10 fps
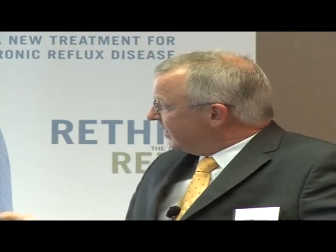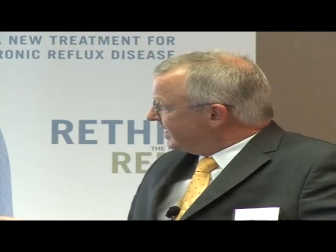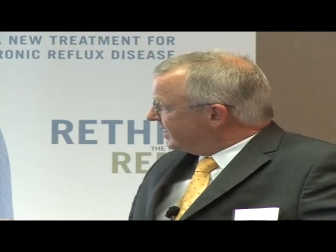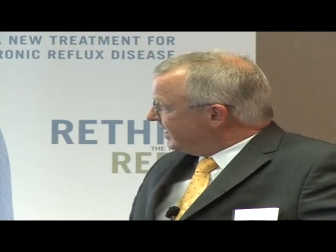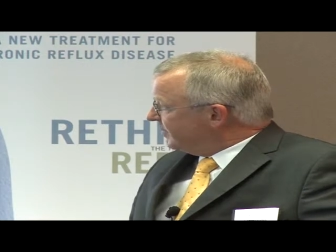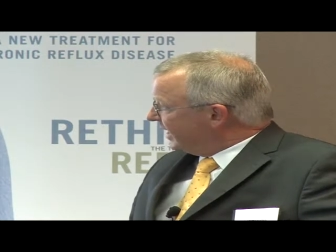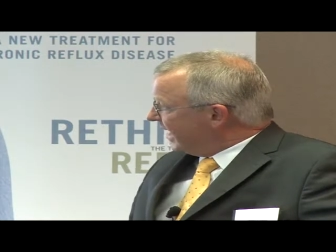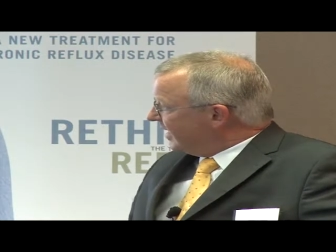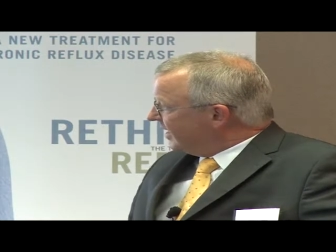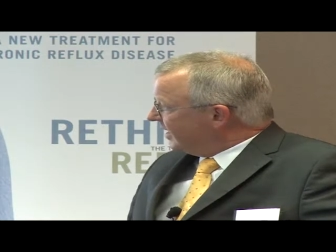we had seen him
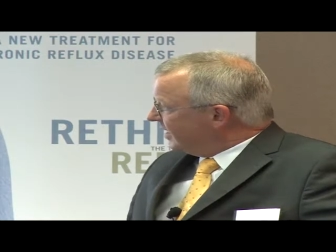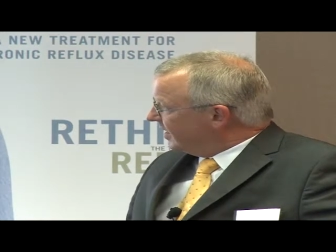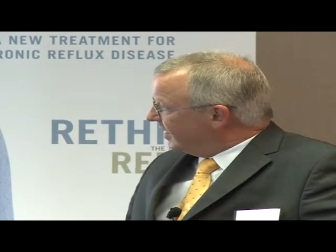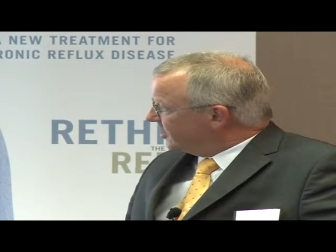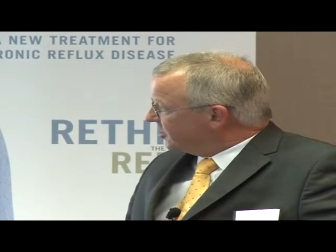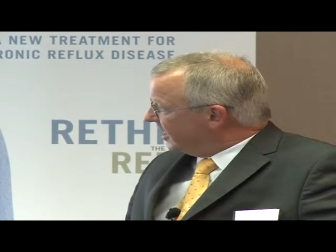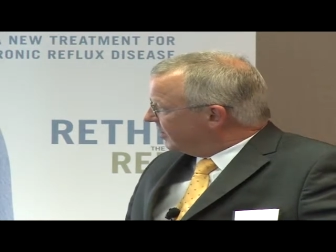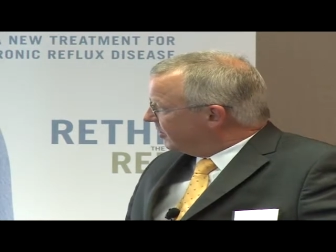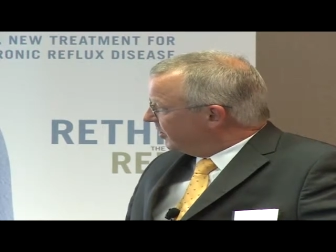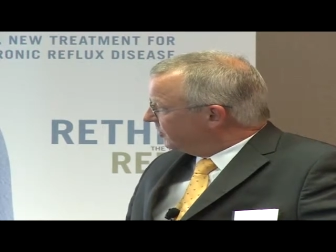again in uh,
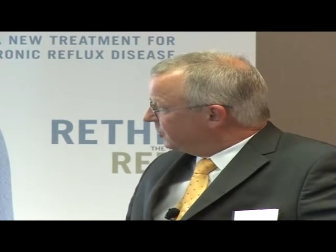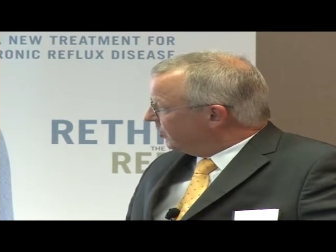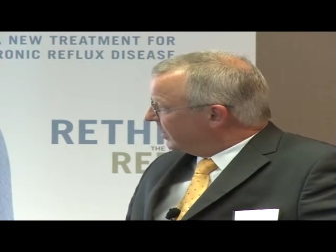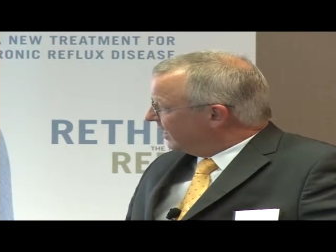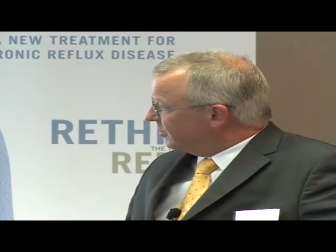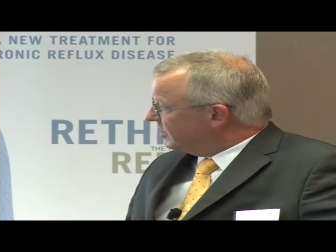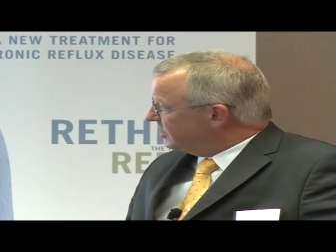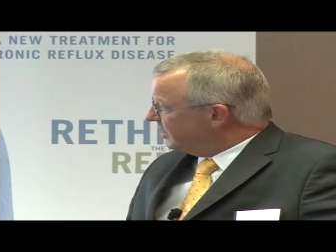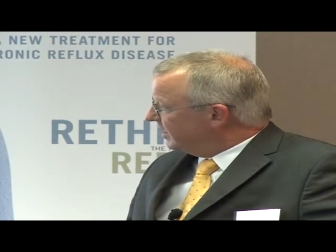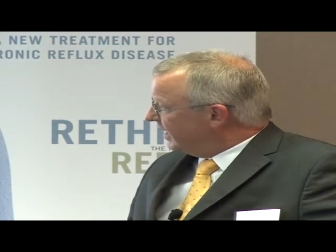January of
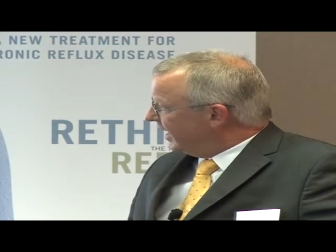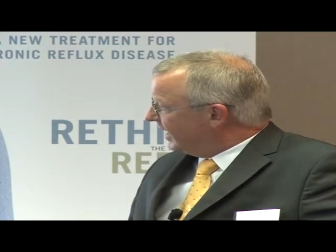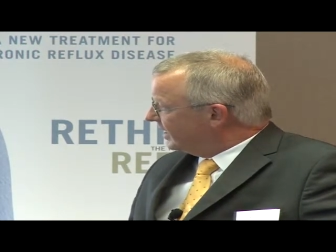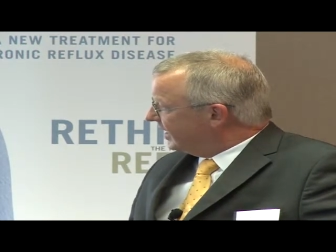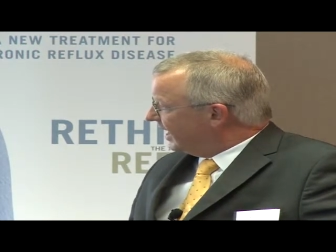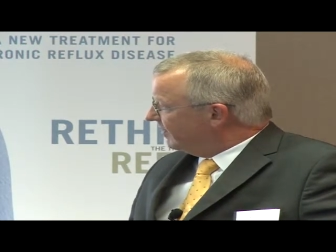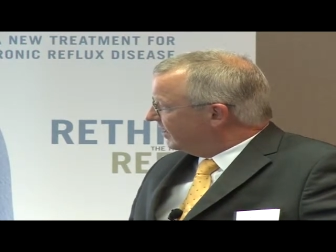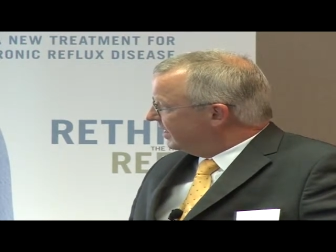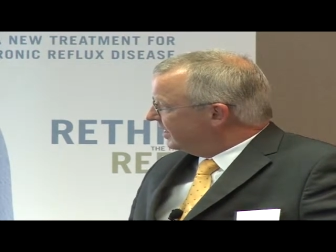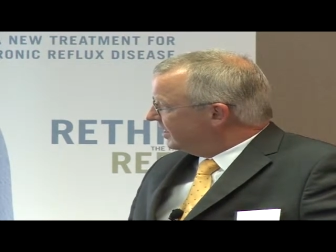
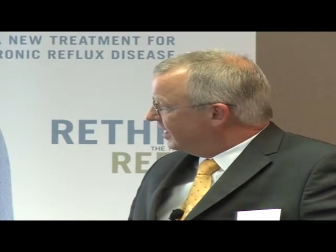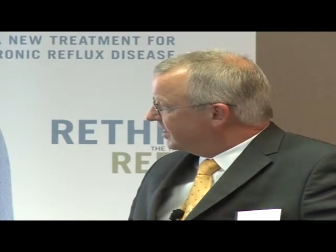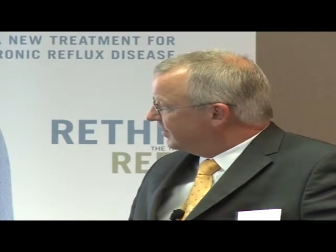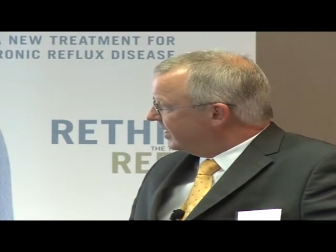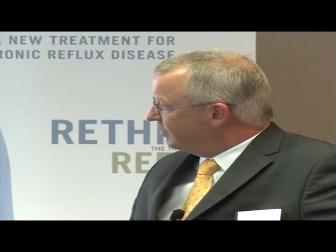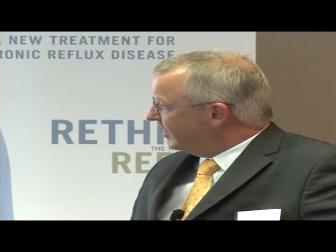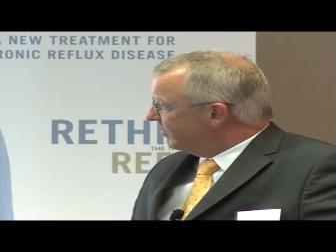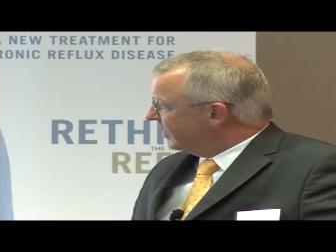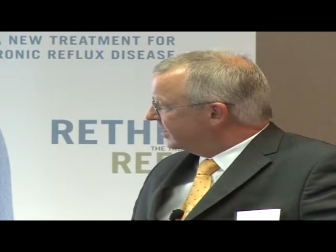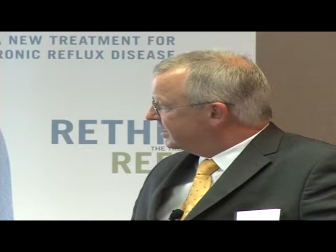2011. He did not have any
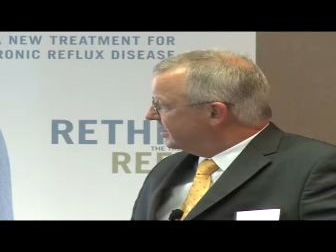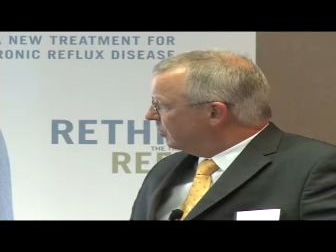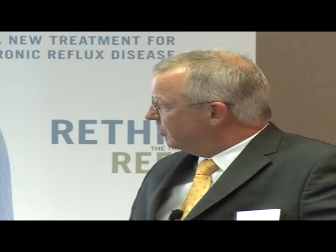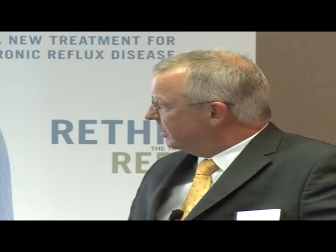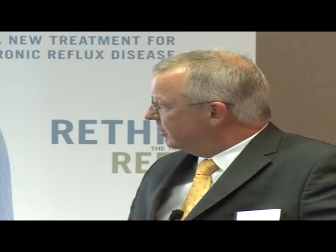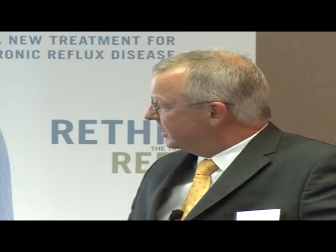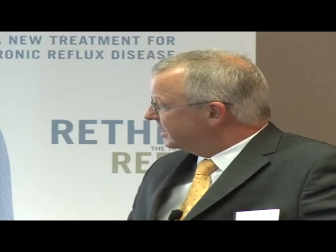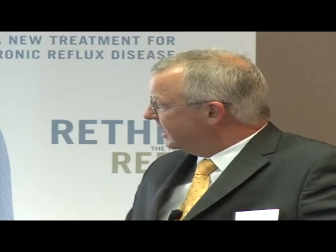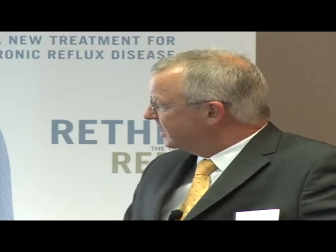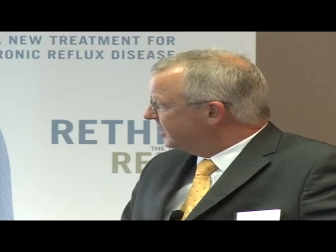reflux, no
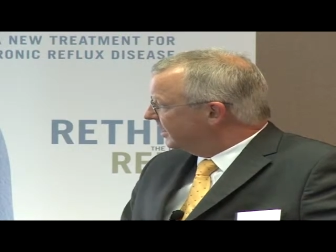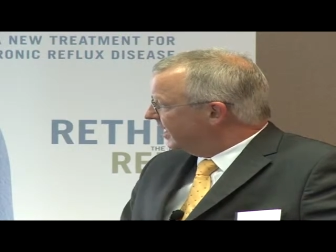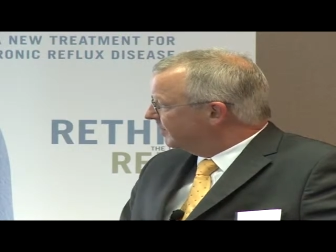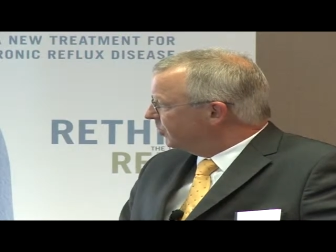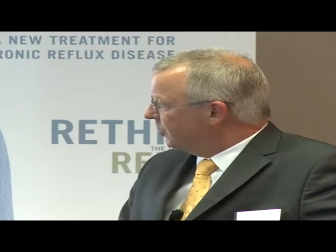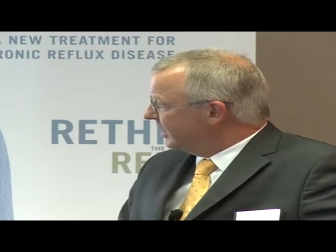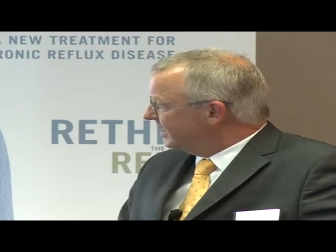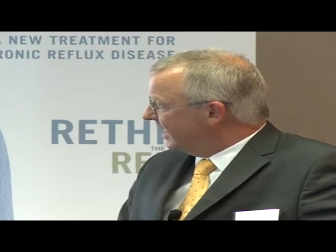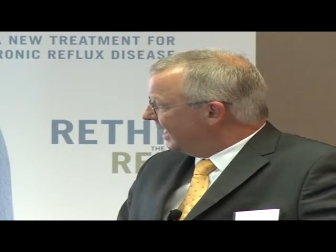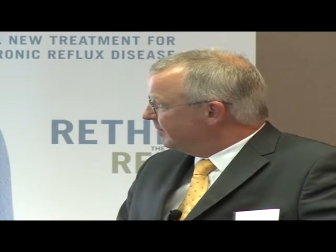regurgitation at that point
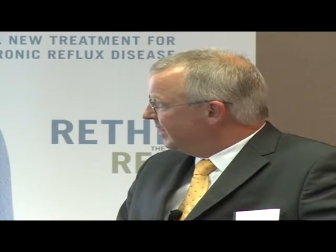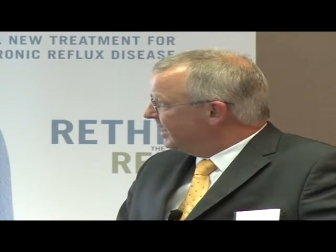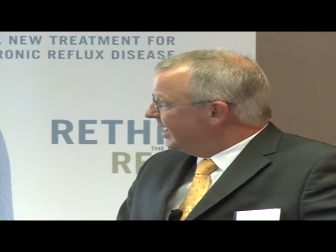in time.